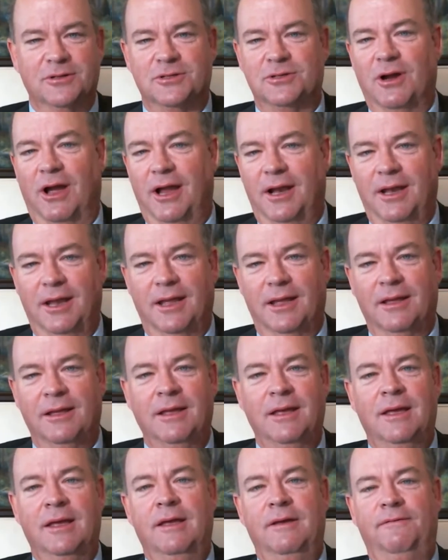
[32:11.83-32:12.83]
trying to
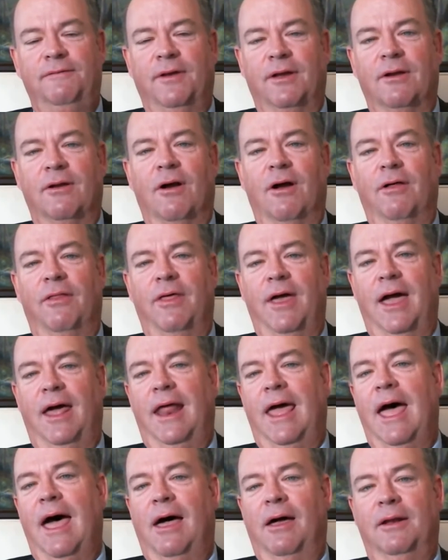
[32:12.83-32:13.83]
figure all that
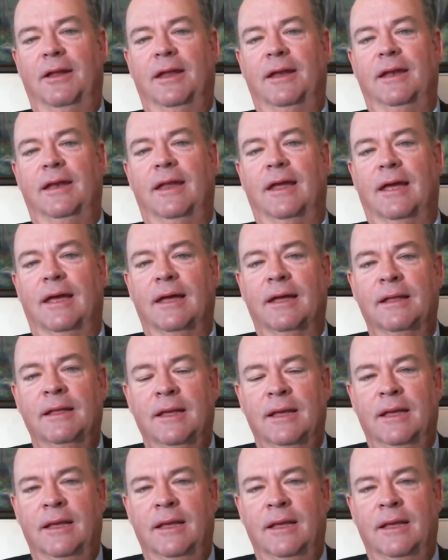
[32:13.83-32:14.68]
out. And I